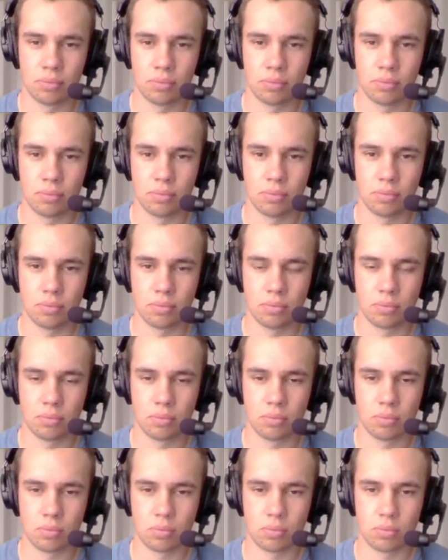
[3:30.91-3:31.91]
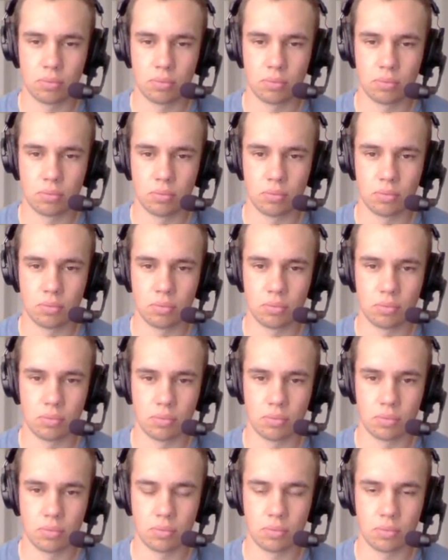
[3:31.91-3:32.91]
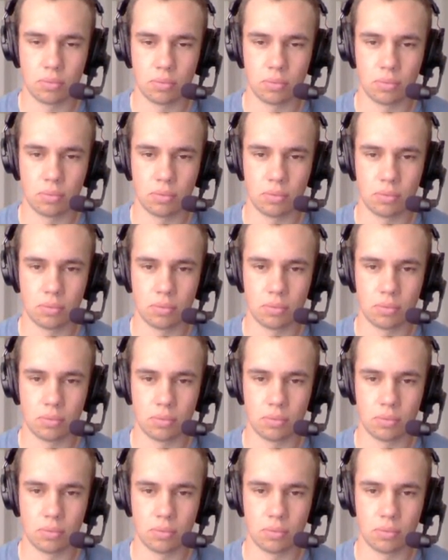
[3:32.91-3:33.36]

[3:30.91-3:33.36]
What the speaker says: No words are spoken by the person on screen.